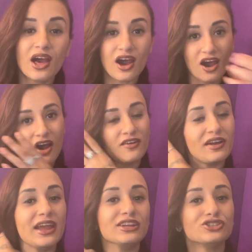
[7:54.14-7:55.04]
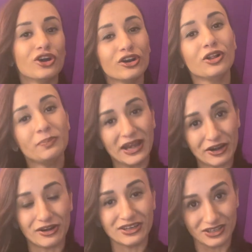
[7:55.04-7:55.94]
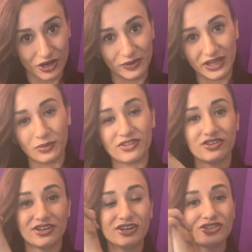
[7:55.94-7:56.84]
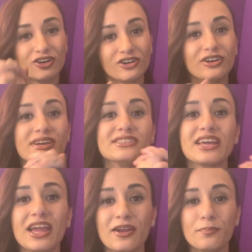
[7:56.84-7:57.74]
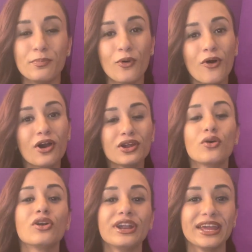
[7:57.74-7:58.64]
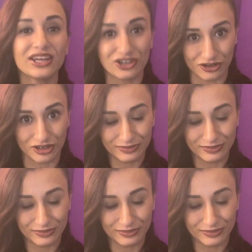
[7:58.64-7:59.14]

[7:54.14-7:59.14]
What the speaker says: of a turtle parent knowing whether their turtle is a boy or a girl.